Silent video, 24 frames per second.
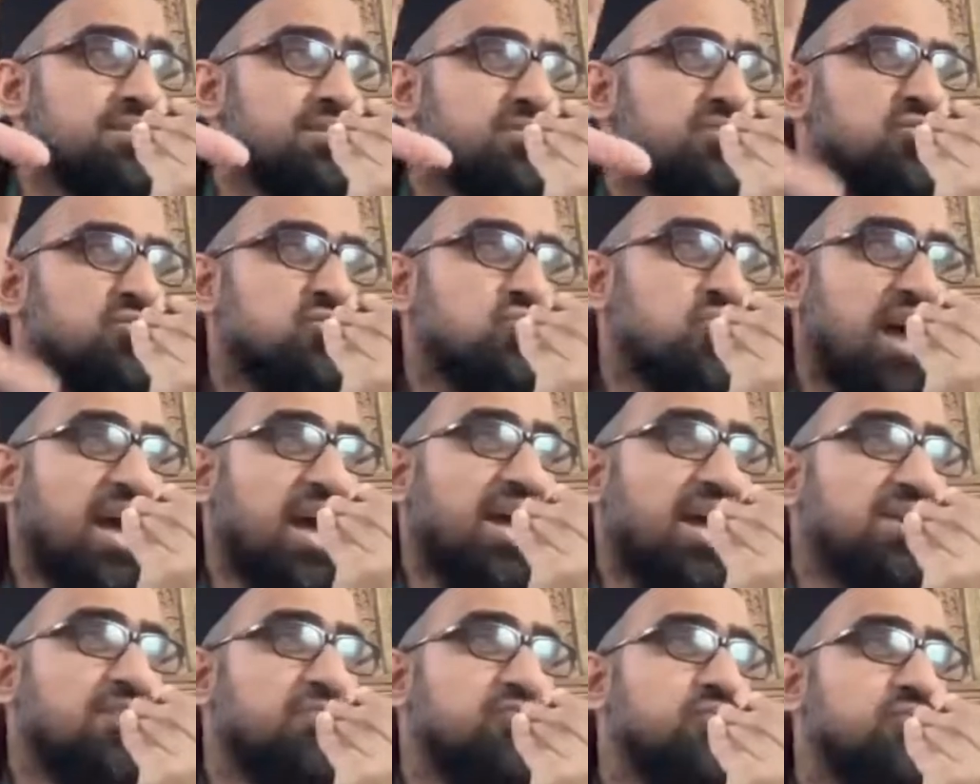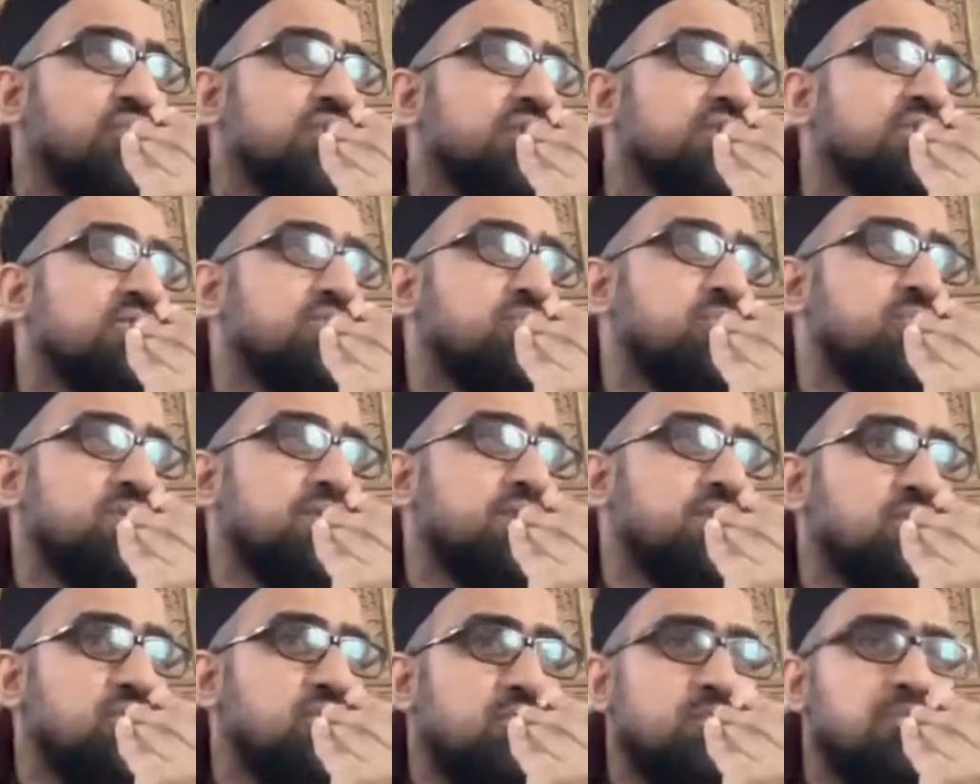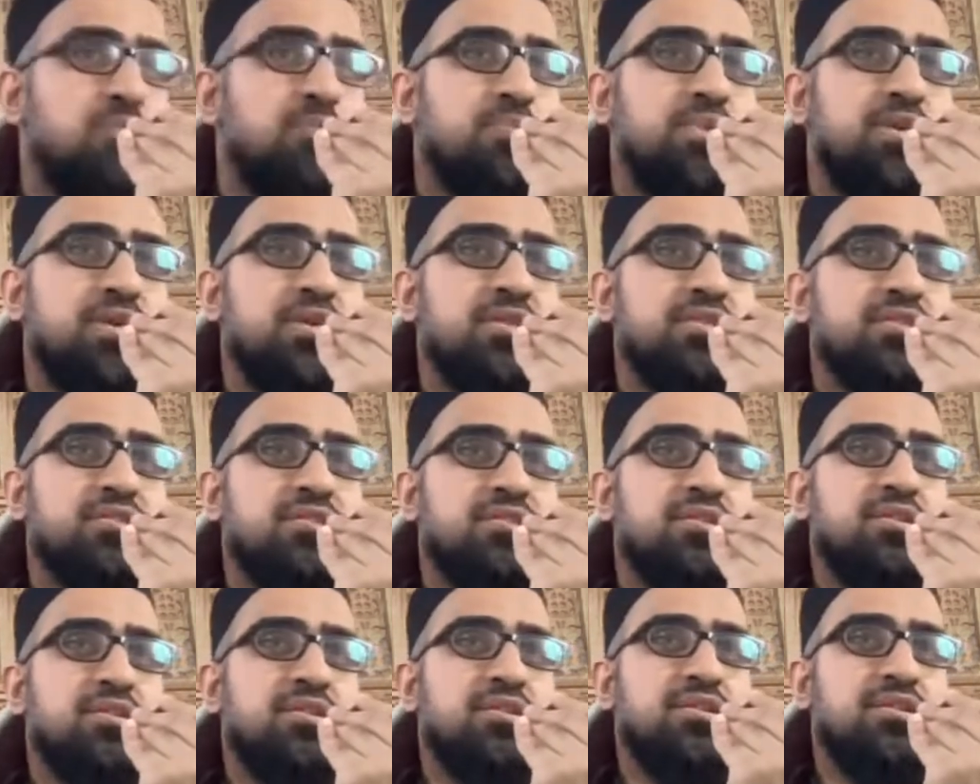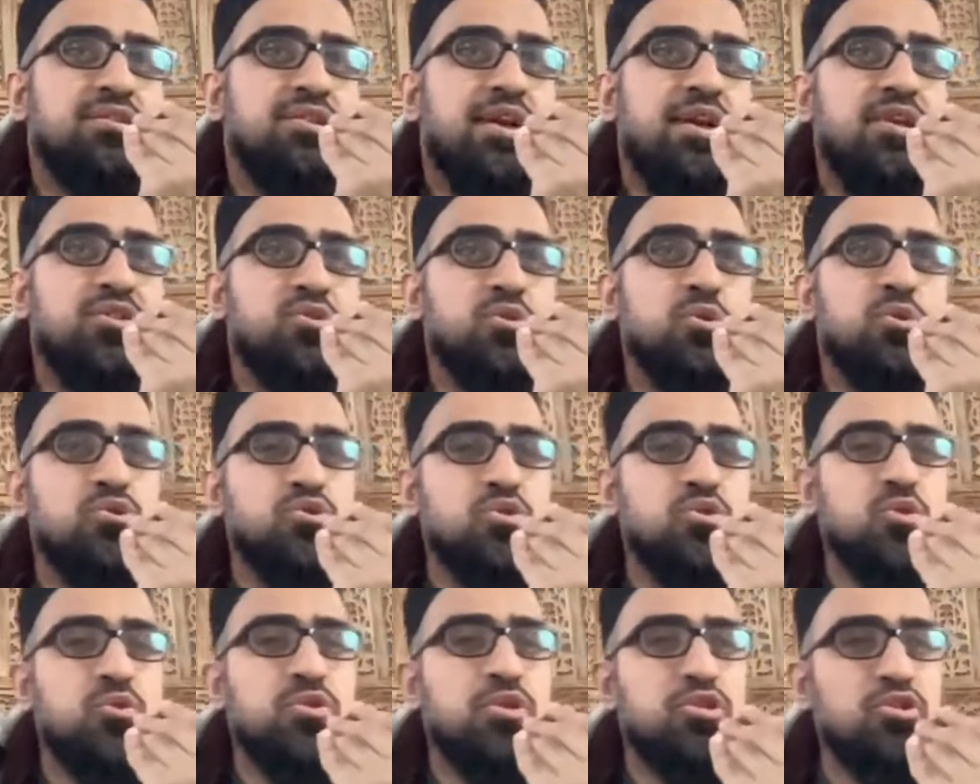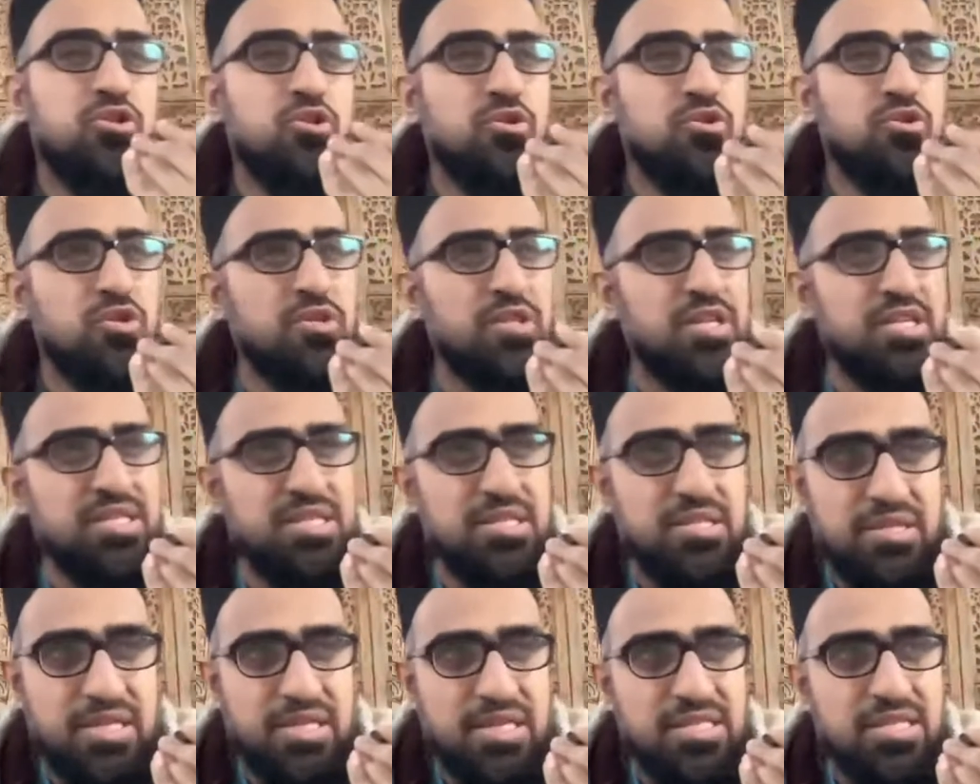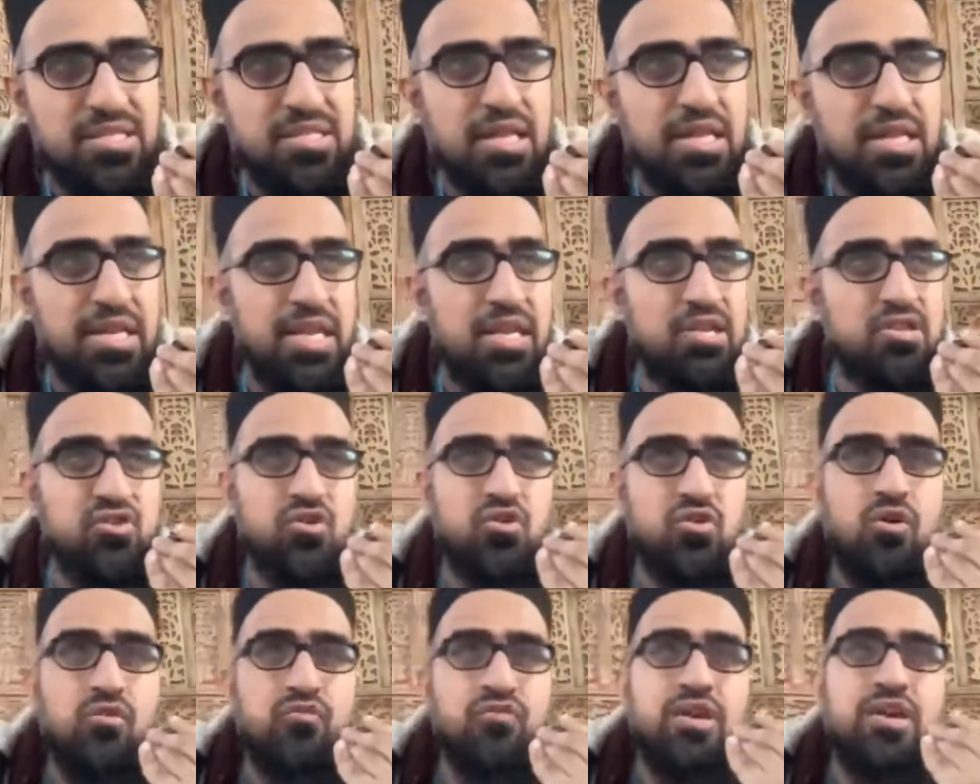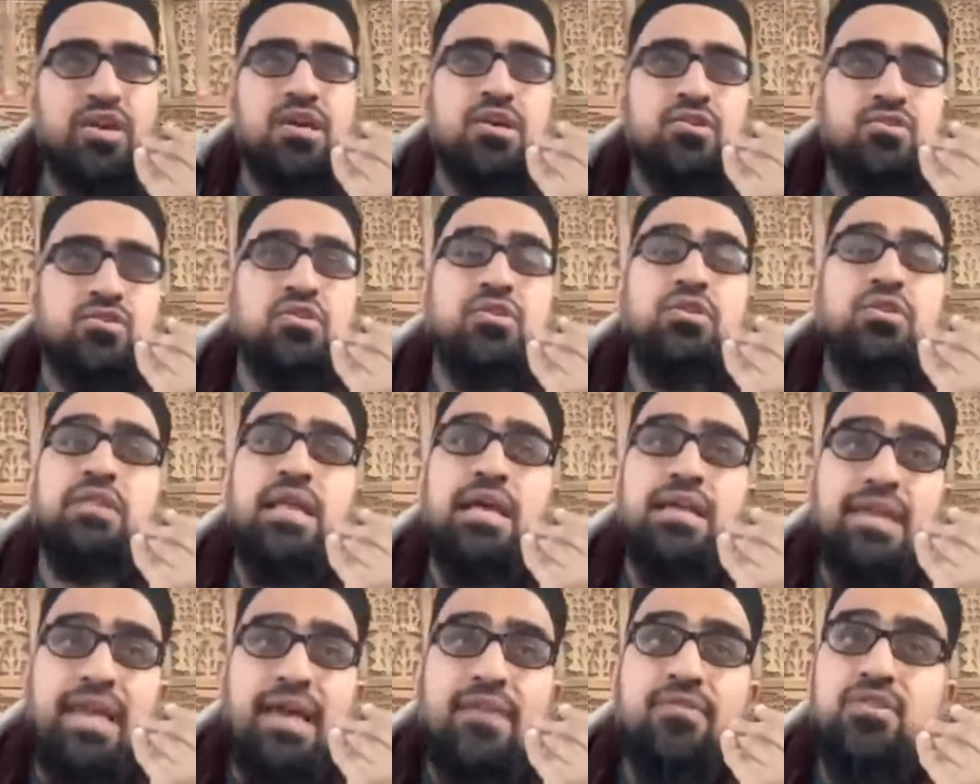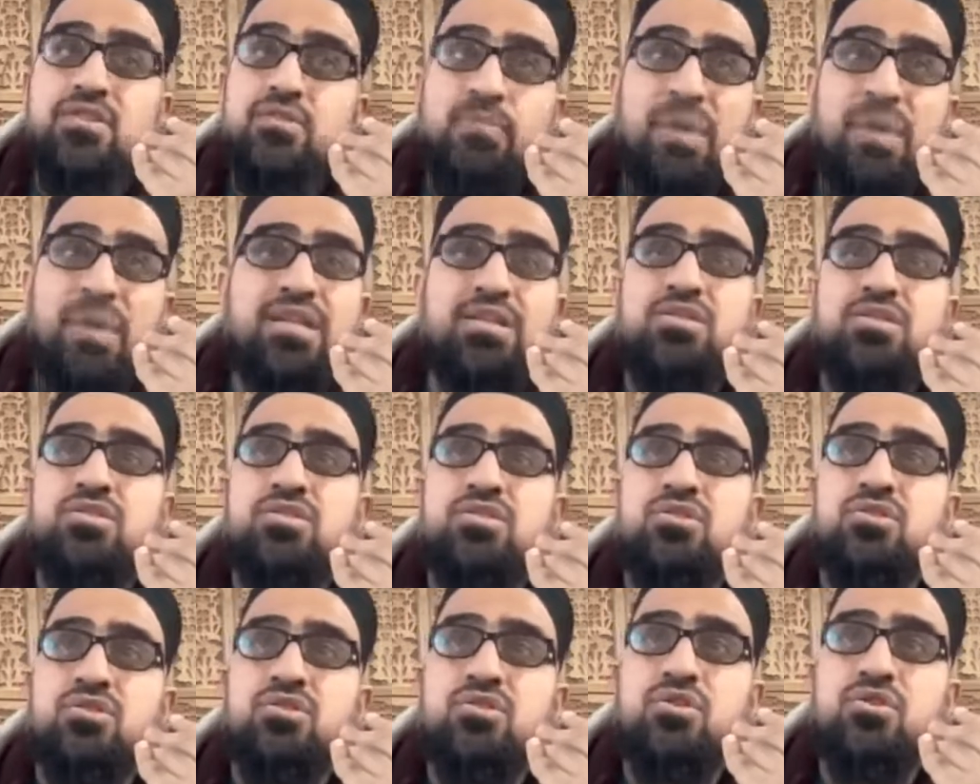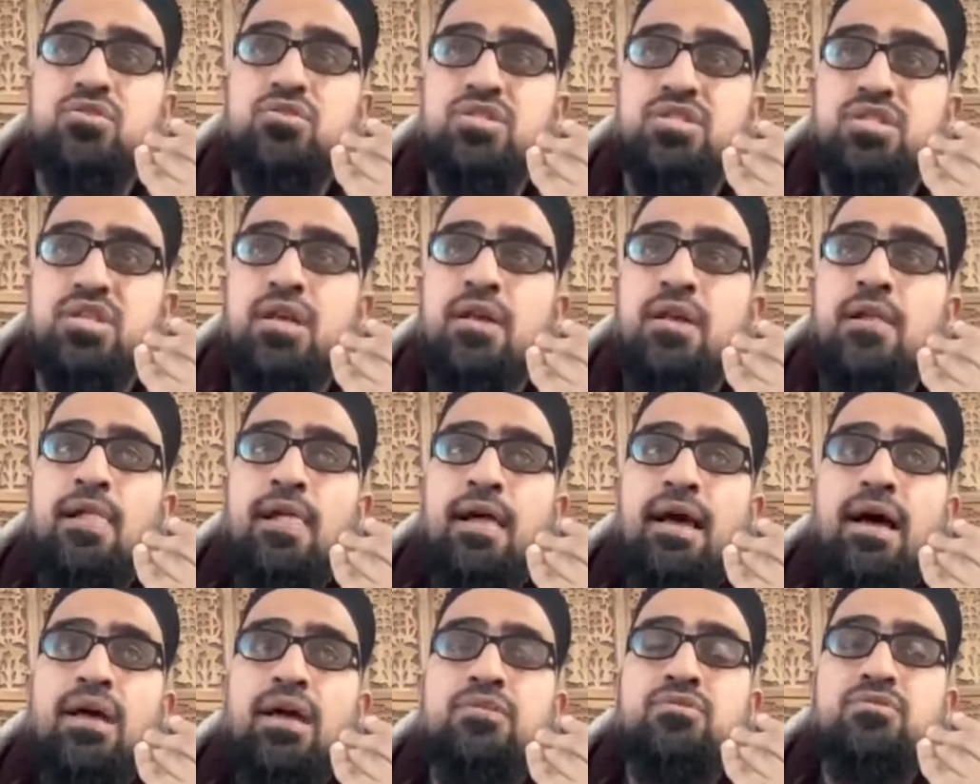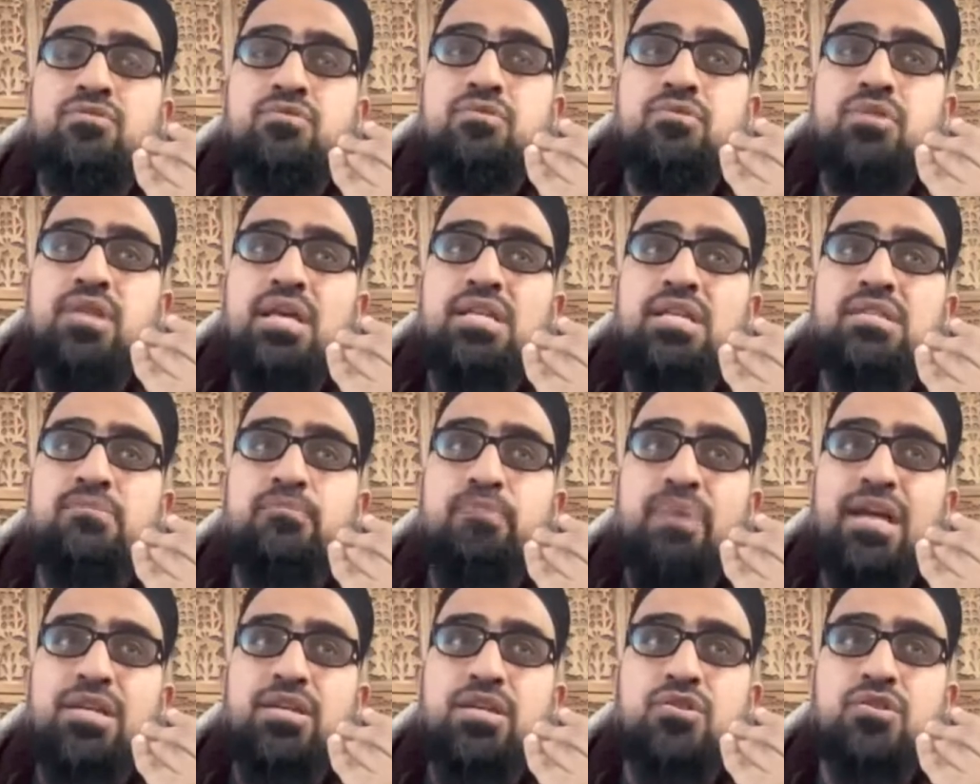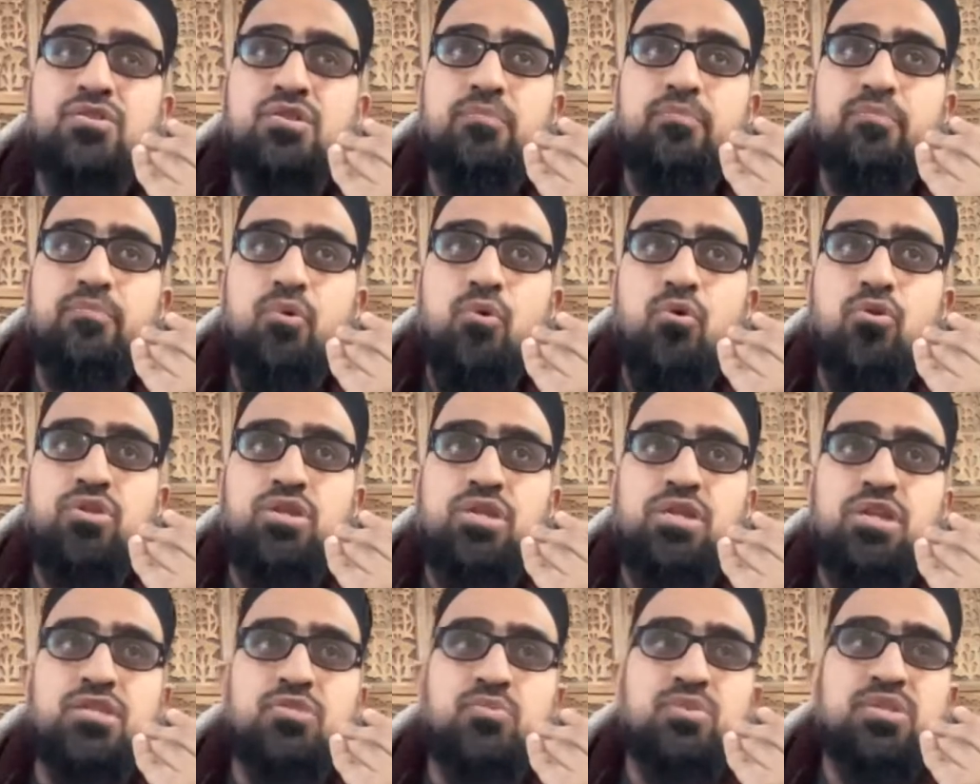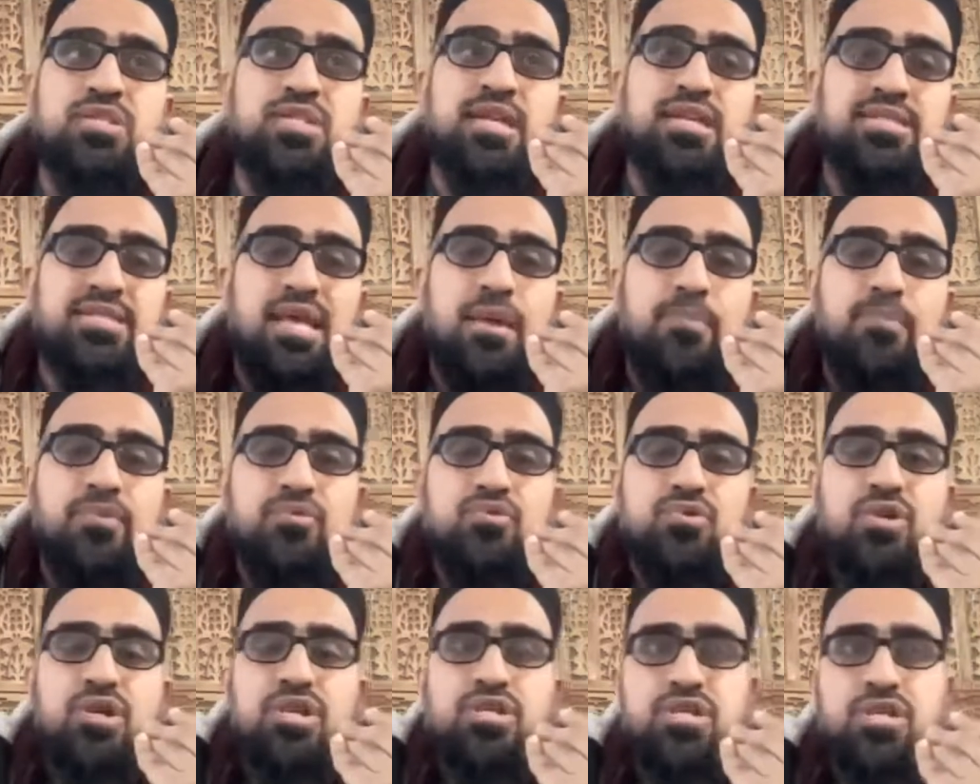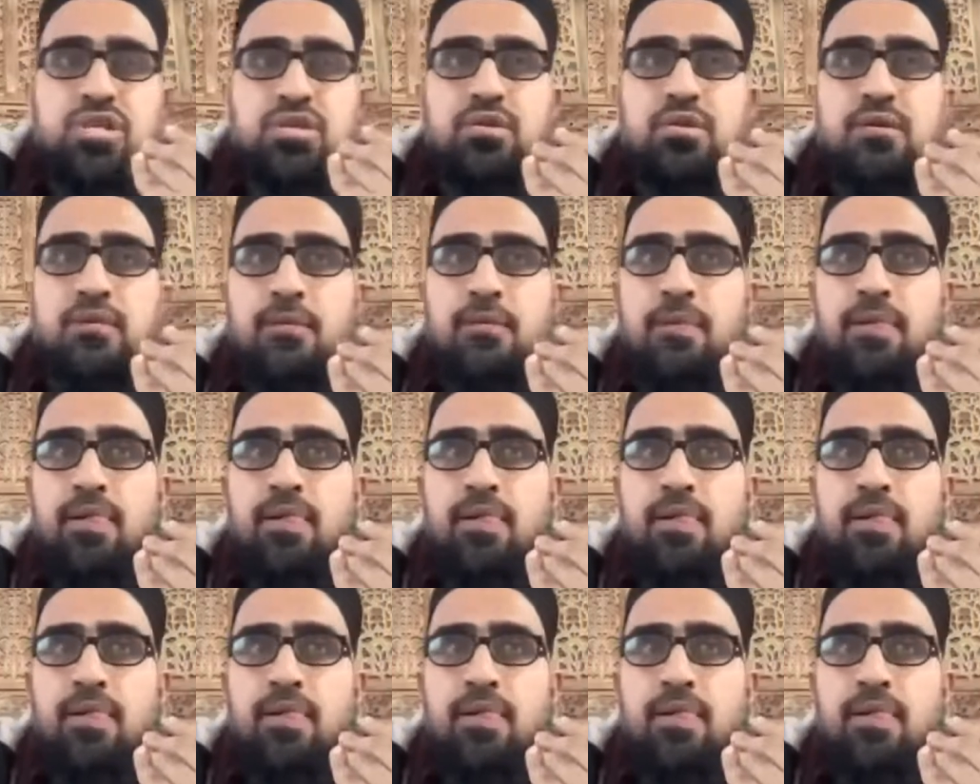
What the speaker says: drive within human beings. Yeah, so this is the nature of it. So that, again, this battle is discussed. And this battle is important because we see a separation